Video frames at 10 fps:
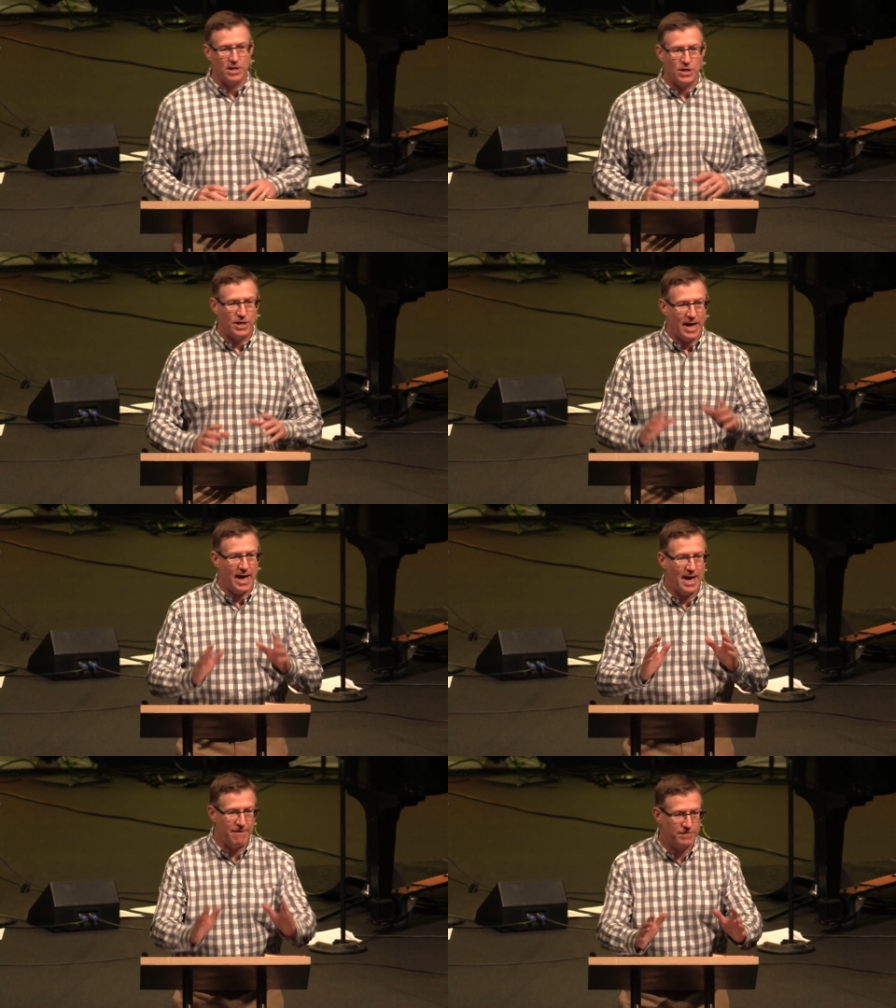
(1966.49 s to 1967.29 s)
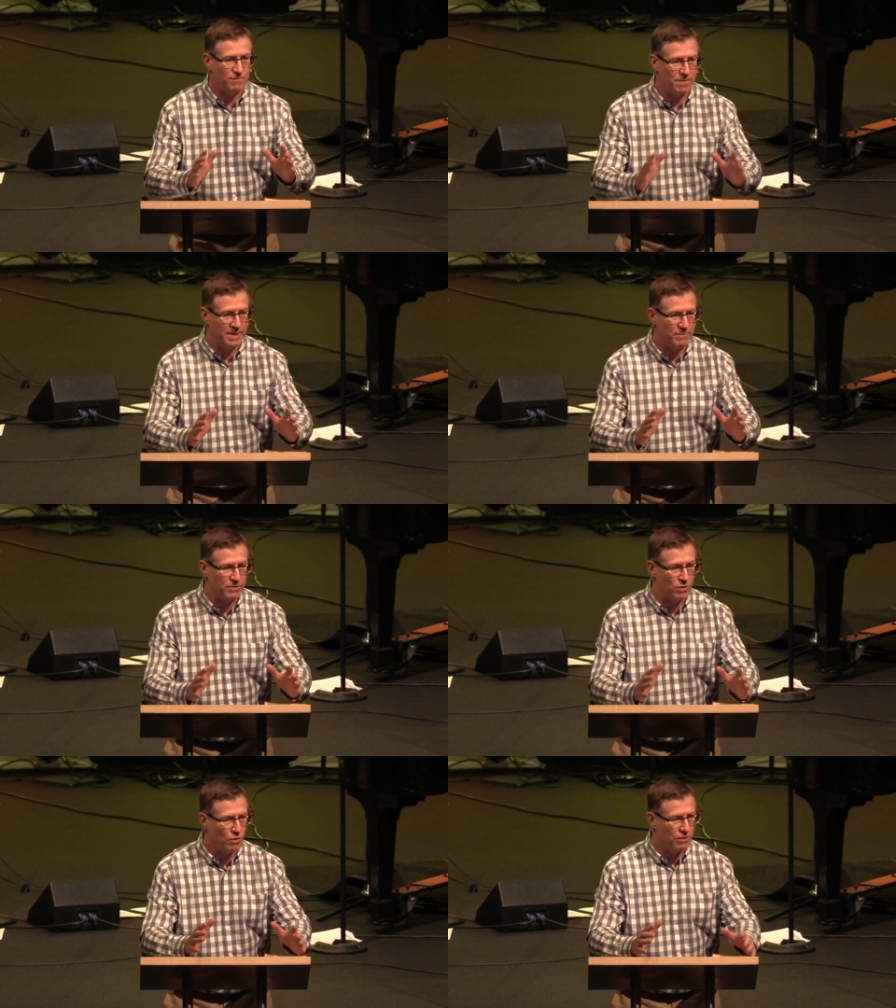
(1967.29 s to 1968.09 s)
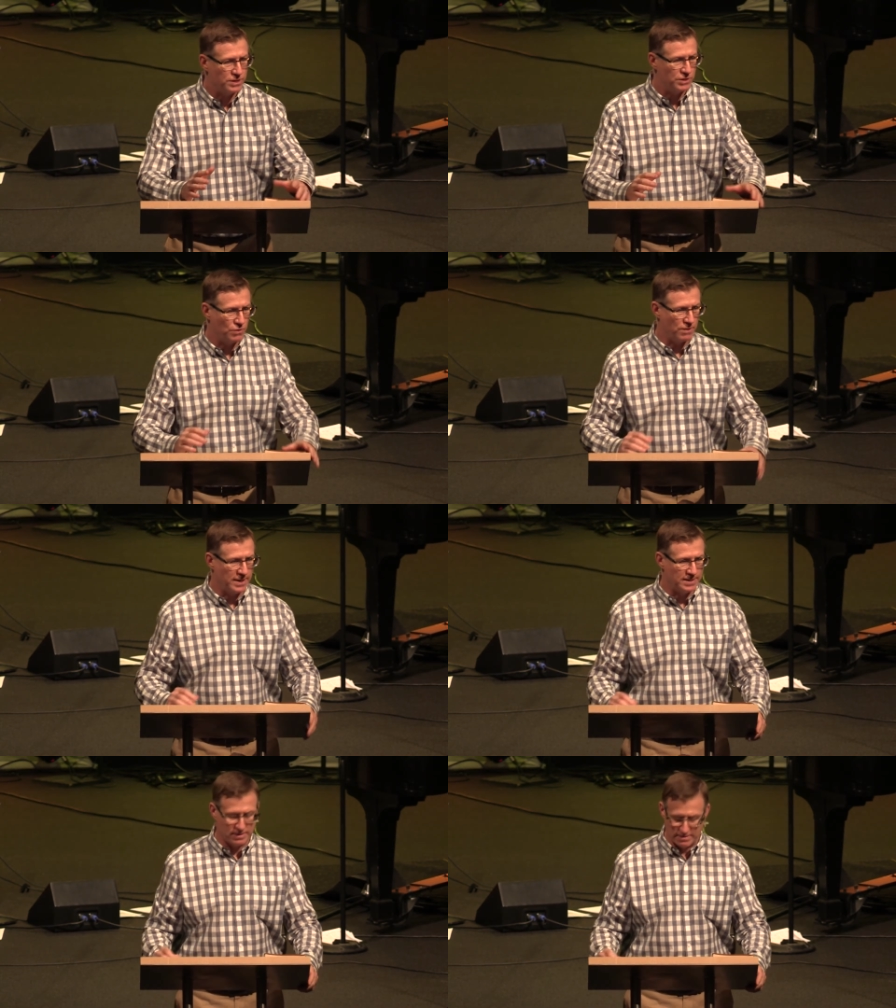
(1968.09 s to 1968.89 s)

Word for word: You have to remember the horror stories.